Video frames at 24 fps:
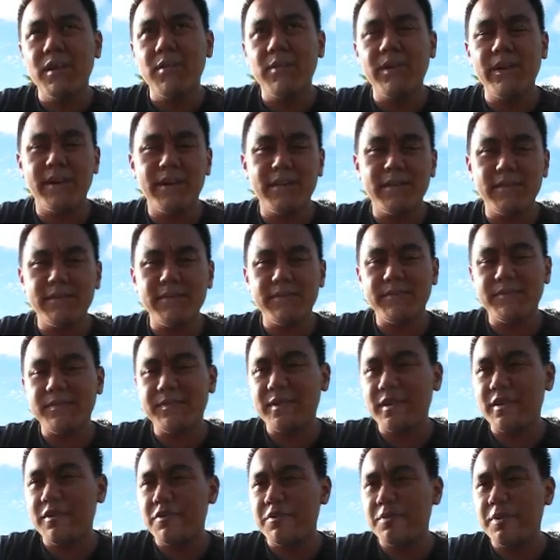well,
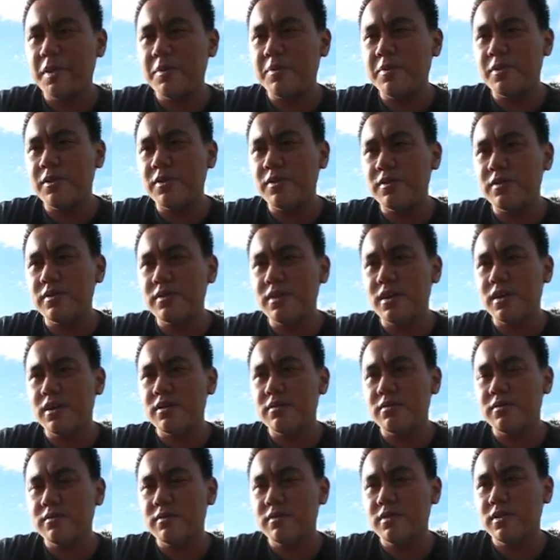if people
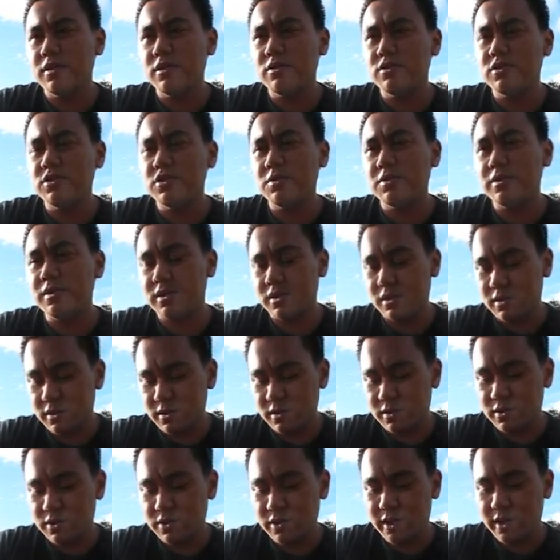on YouTube,
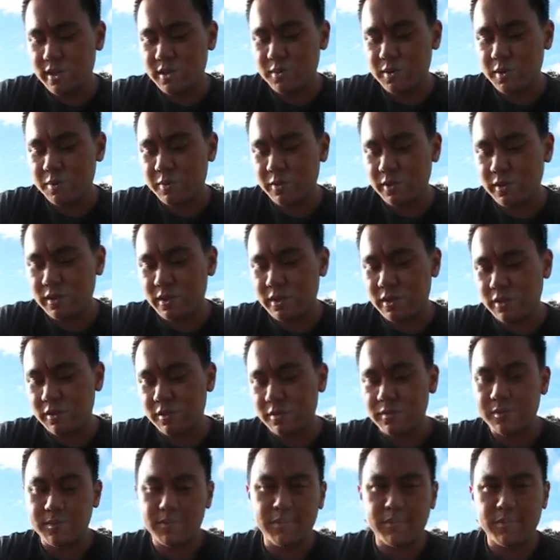the trans people, you
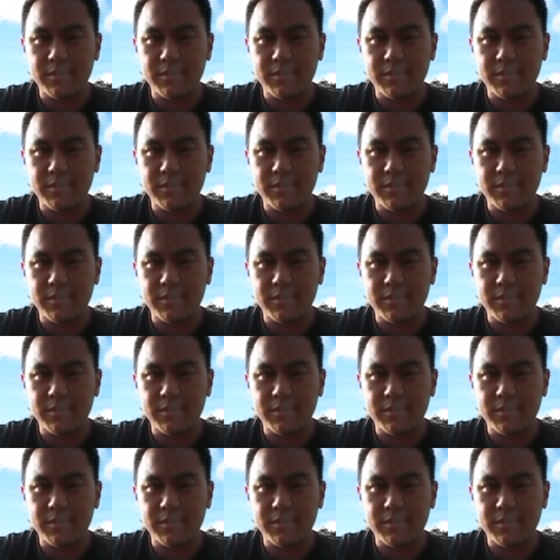know,